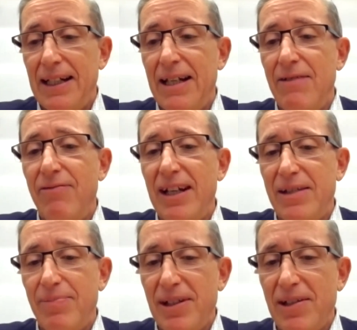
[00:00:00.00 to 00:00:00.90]

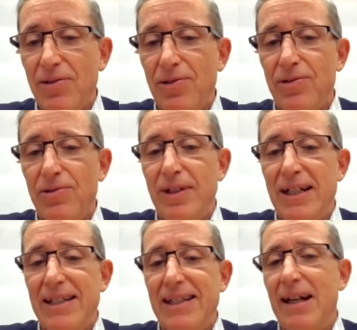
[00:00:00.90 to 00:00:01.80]
investments
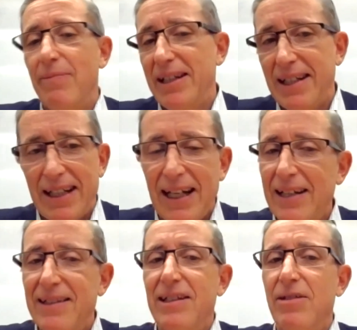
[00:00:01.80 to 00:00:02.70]
or sub-asset
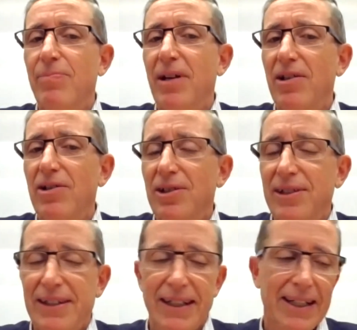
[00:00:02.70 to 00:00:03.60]
class
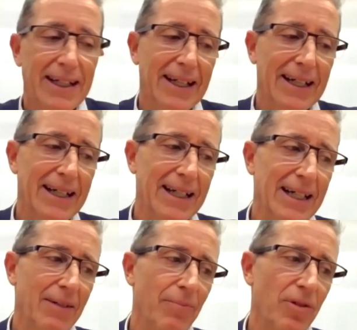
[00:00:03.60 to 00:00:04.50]
exposures
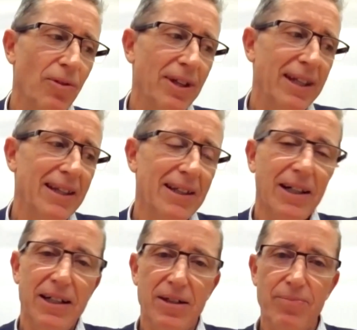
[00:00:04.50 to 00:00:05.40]
within the
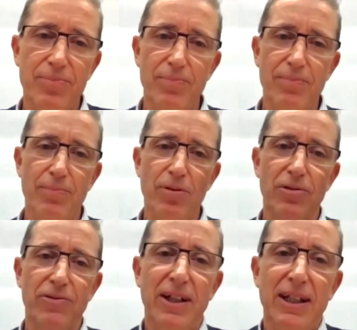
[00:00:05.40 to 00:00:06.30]
kind of
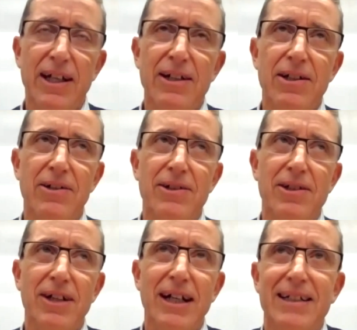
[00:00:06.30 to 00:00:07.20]
portfolio
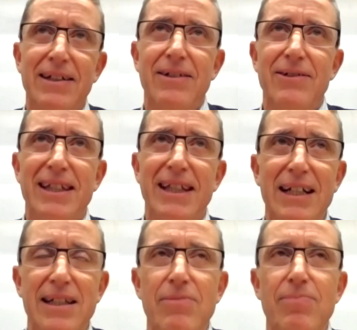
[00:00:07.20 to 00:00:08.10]
construct, I would
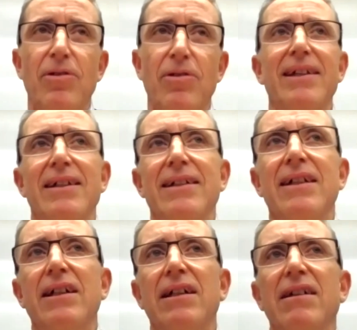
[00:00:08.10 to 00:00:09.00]
say is probably
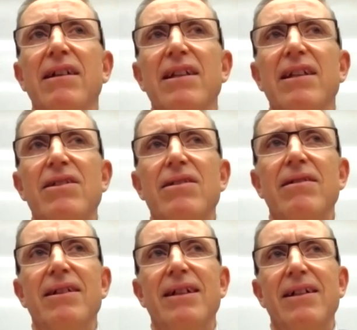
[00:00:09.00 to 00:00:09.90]
the
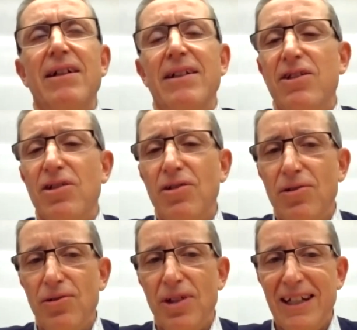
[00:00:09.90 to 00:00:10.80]
kind of
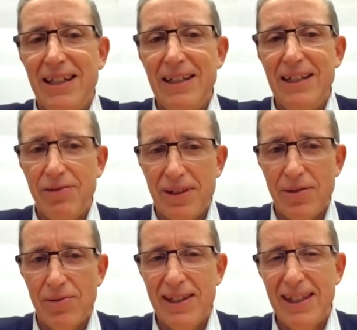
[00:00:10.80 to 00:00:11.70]
two key
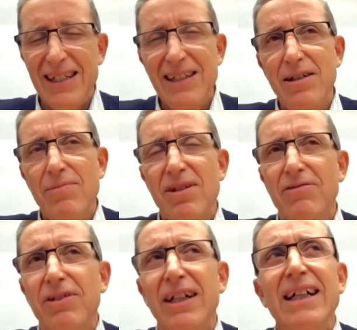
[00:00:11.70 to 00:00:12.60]
differences we see. In
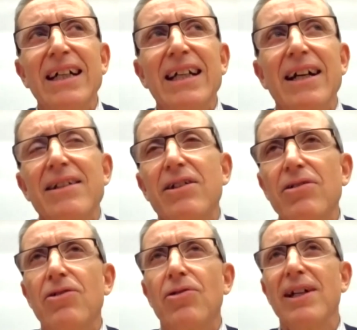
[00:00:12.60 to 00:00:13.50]
terms of, it's a
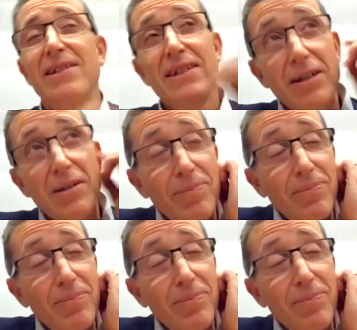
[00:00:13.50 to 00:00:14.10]
good question